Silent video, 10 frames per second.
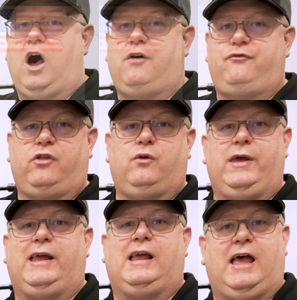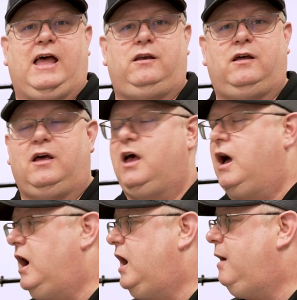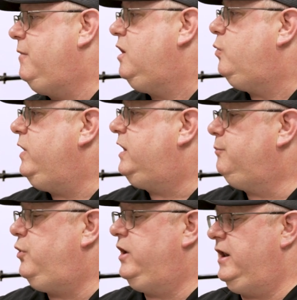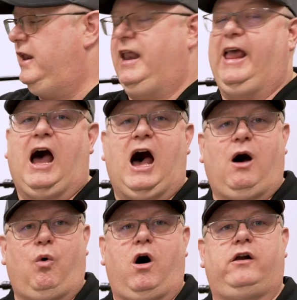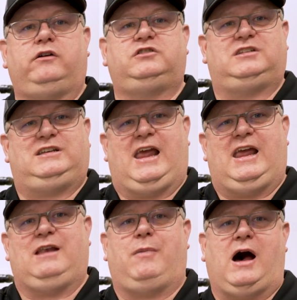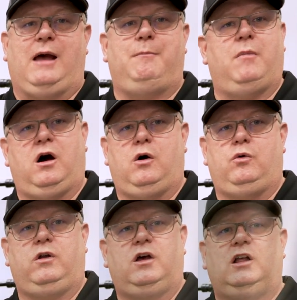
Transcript: off for the weekend, we can put it in a hot water standby mode.